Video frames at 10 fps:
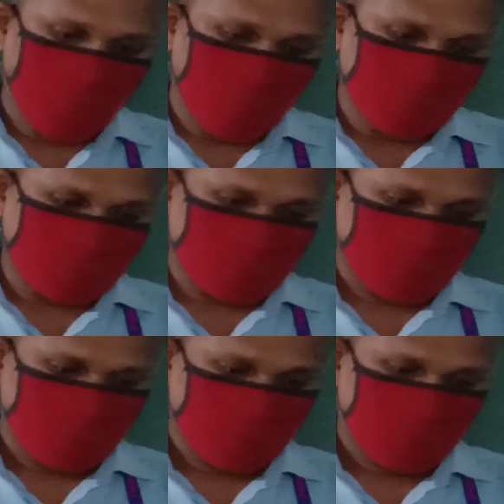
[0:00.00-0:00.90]
was
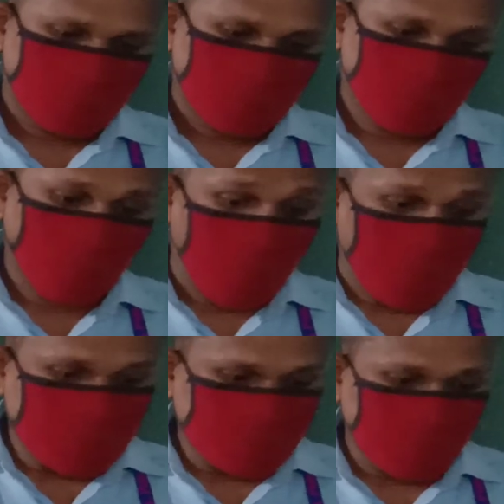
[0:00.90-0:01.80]
to
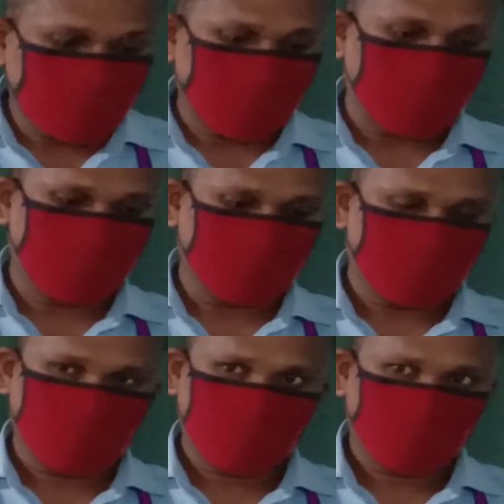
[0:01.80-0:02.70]
answer the letter,
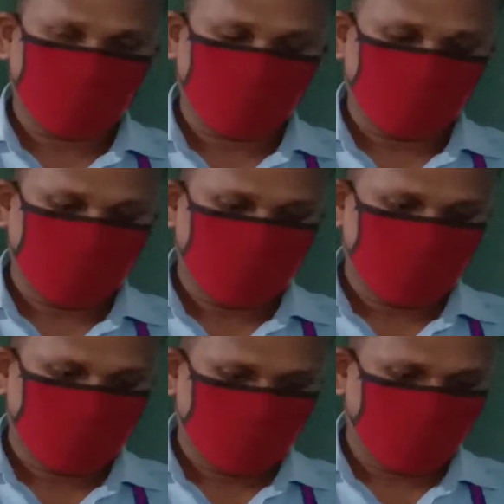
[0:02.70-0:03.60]

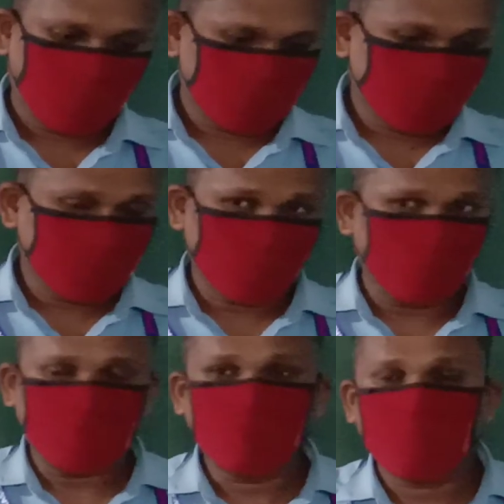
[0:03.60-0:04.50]
because he knew
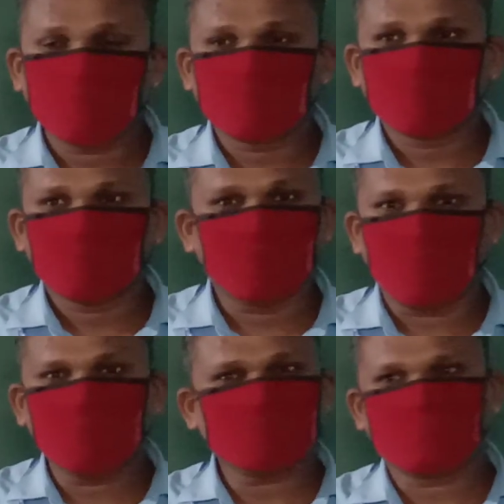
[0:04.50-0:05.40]
very well
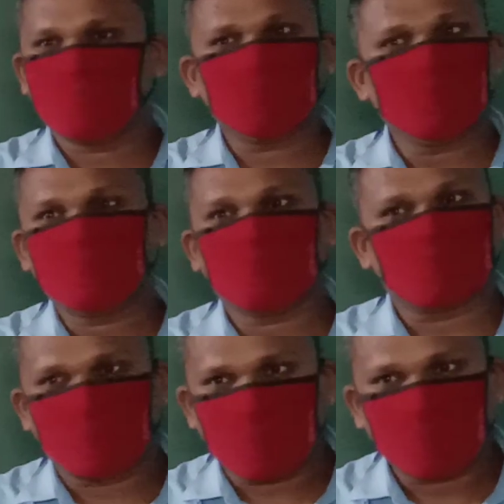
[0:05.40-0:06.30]
God is not going to
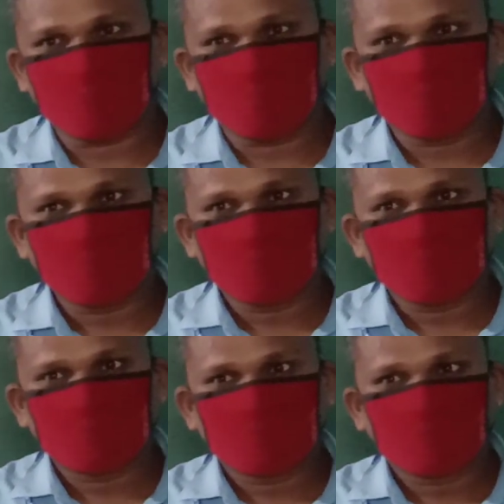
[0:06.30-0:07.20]
reply him.
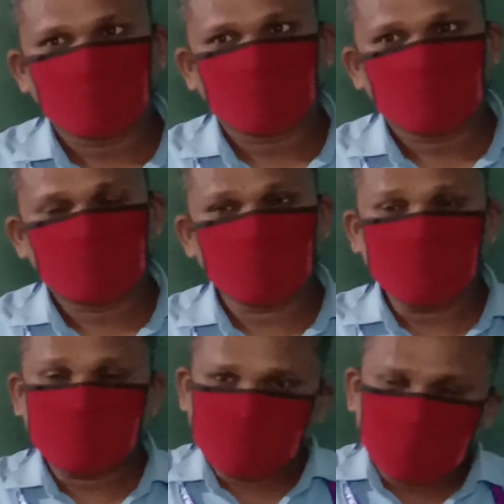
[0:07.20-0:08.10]
So
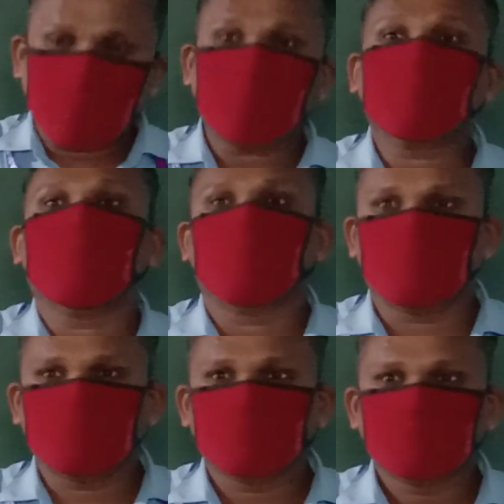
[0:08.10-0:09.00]
instead of
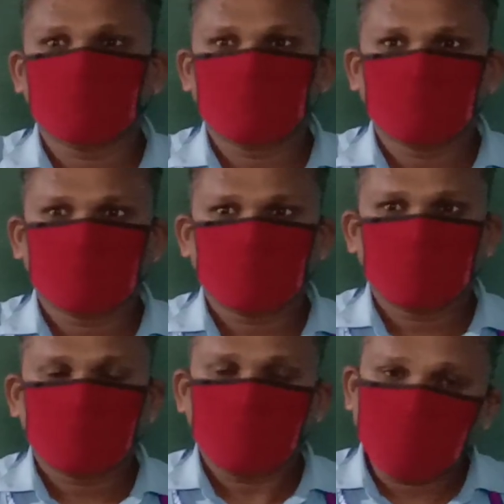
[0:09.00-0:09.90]
God,
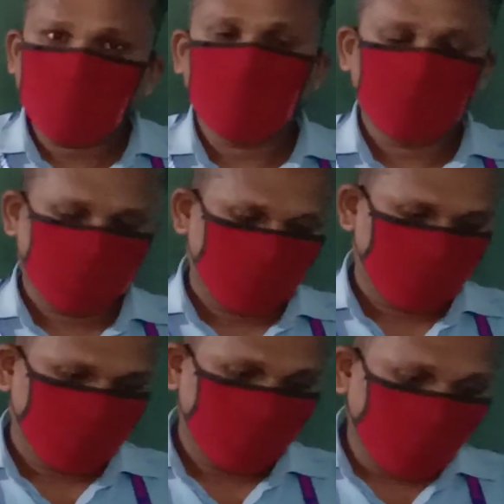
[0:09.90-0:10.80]
he
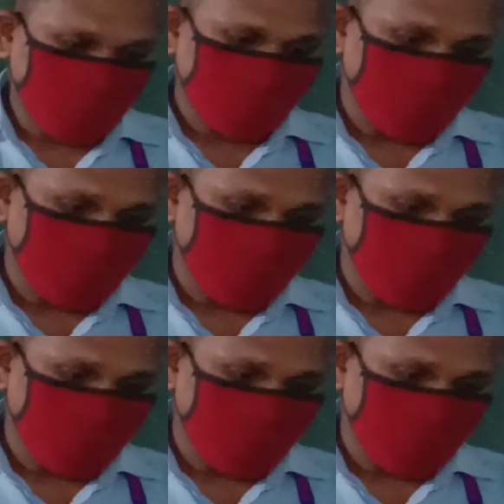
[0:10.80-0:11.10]
wrote a